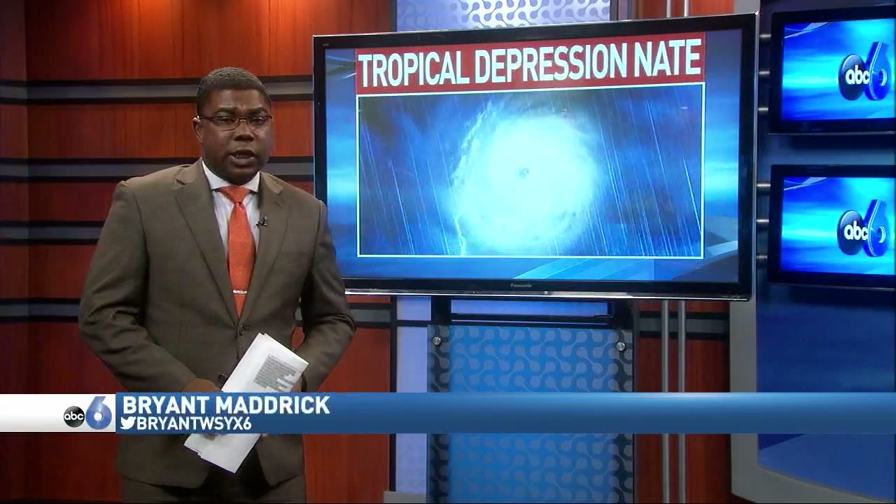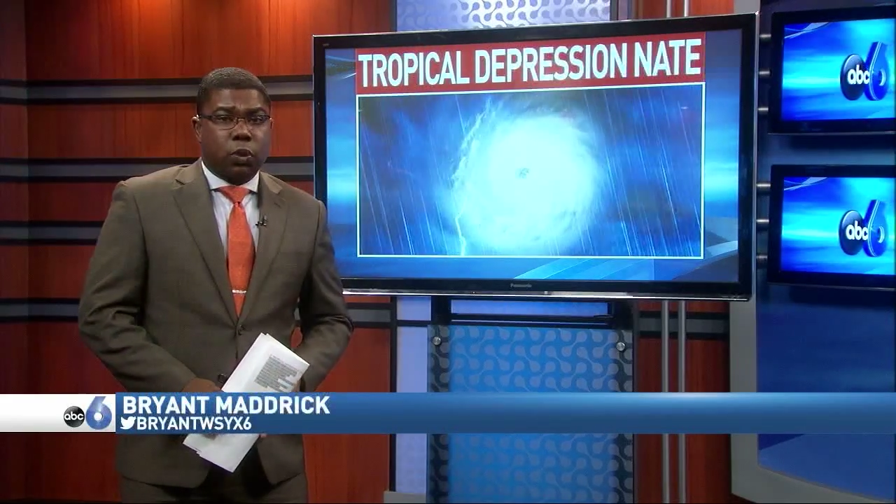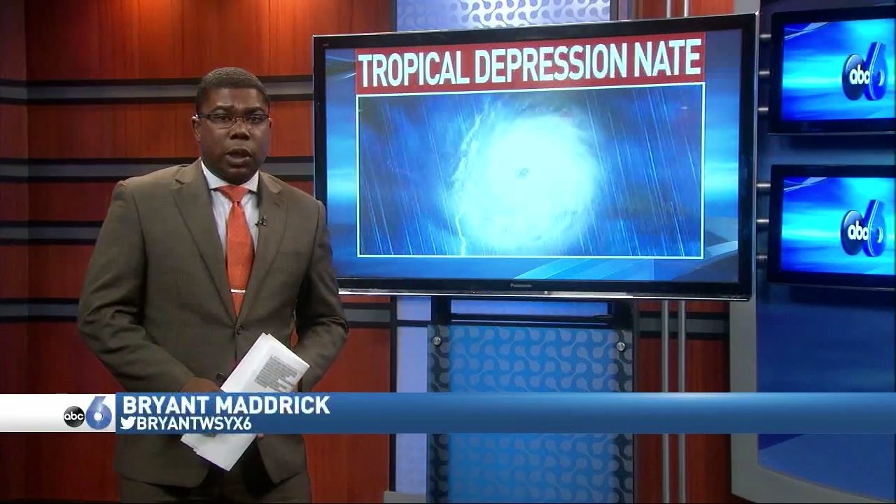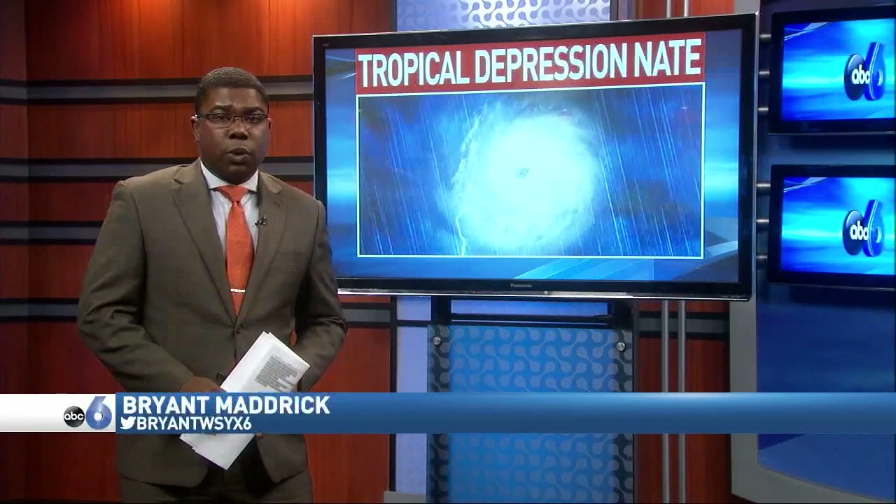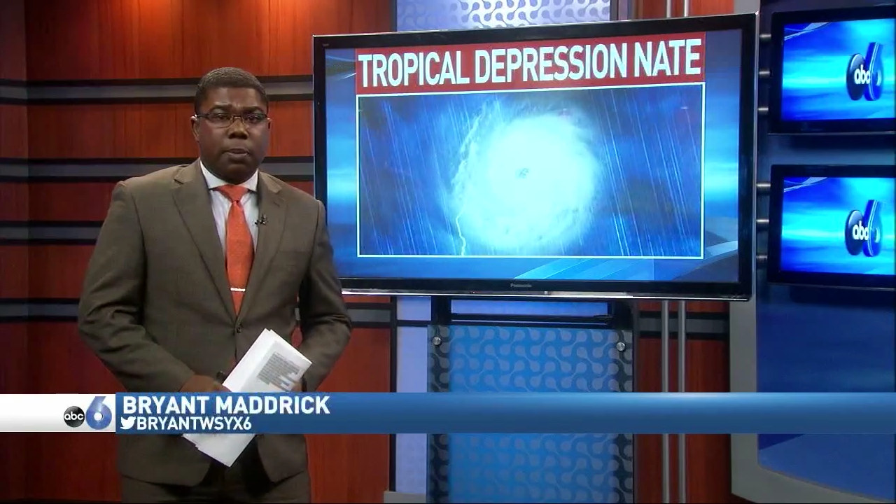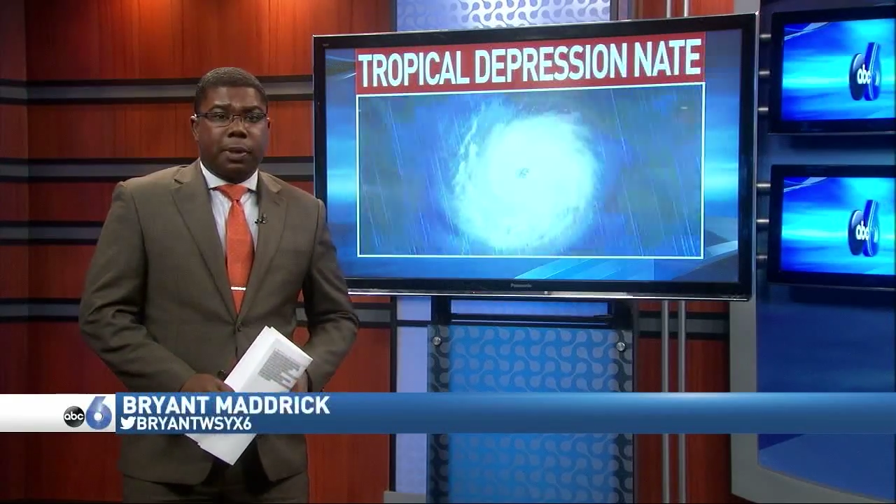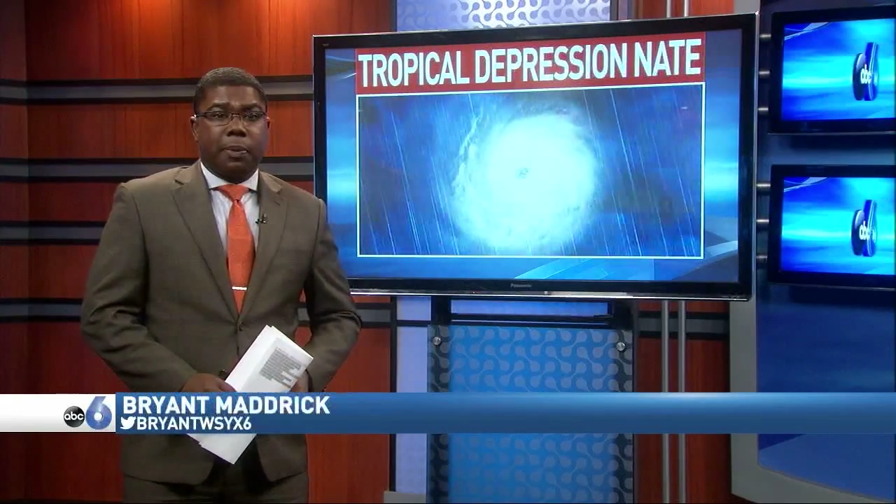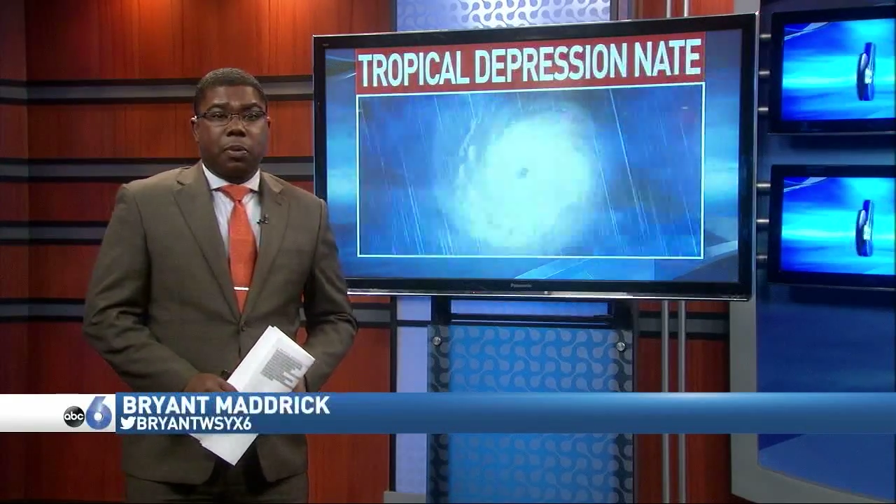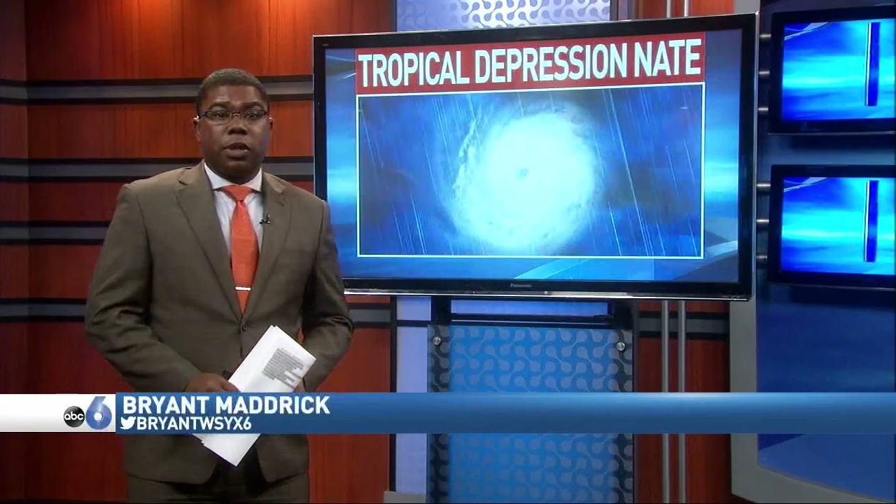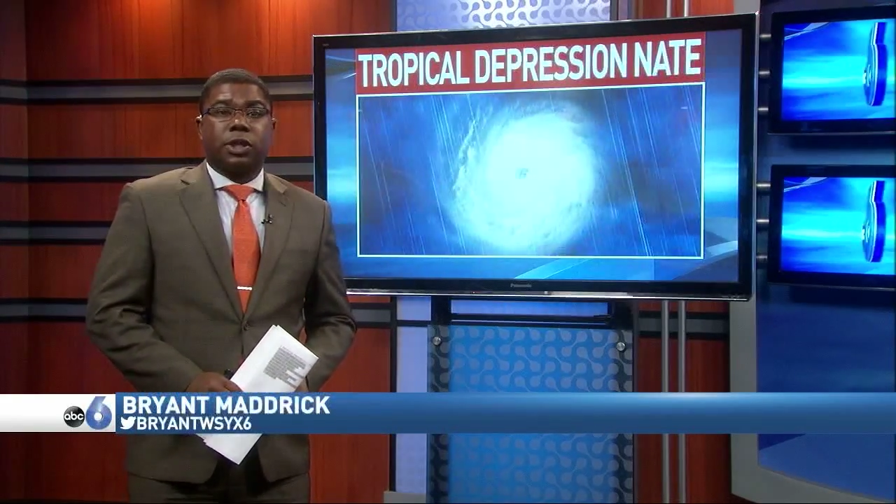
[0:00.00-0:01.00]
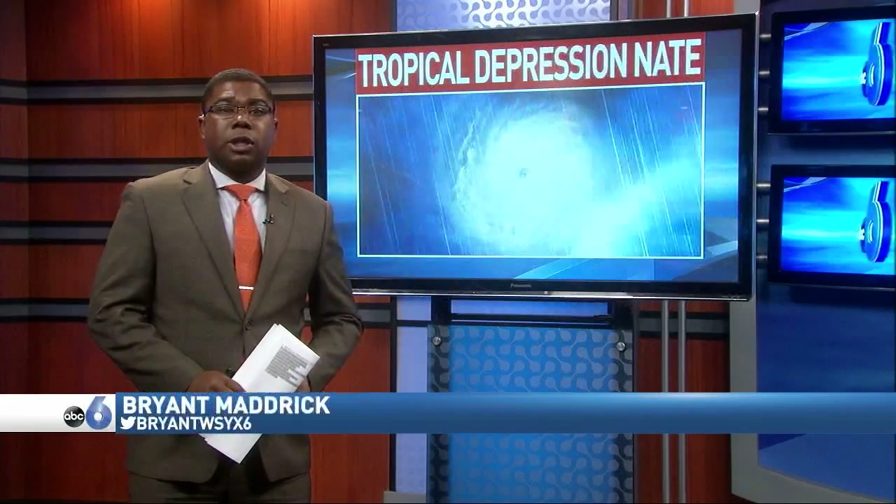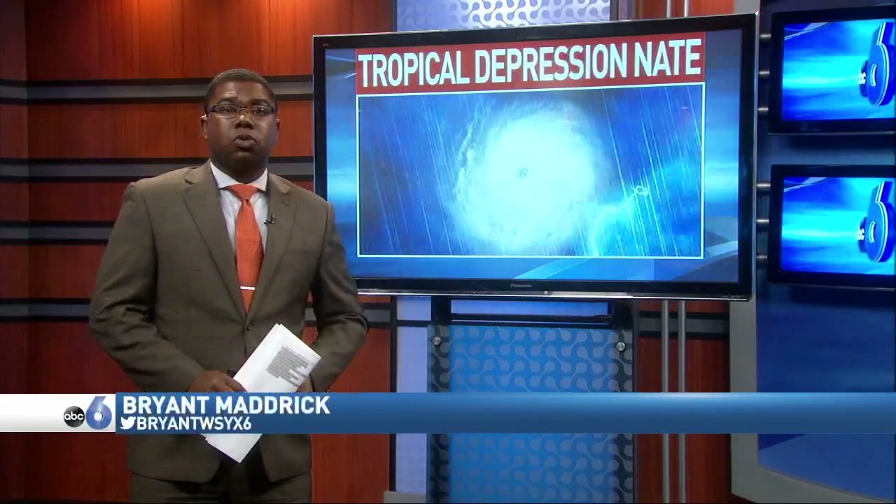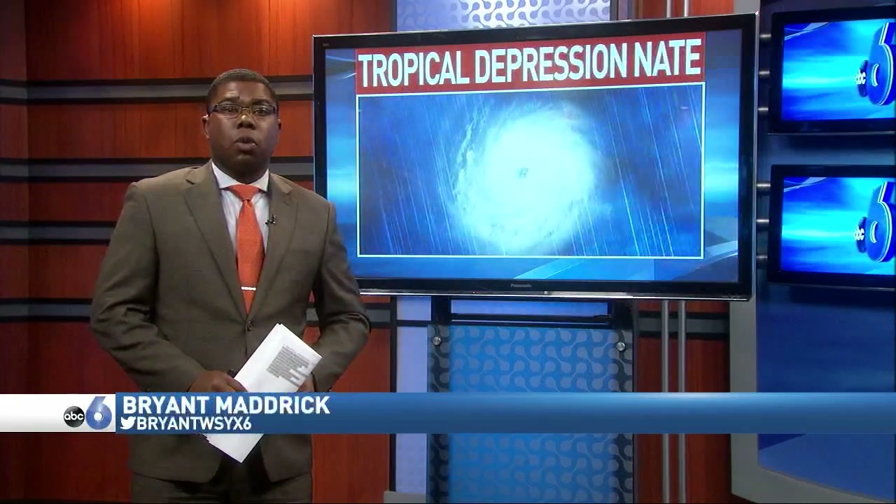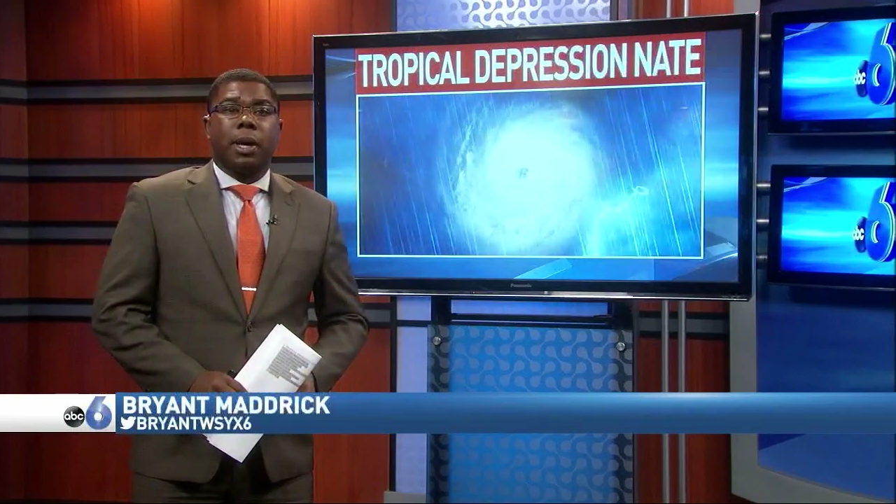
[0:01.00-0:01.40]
21 people in Central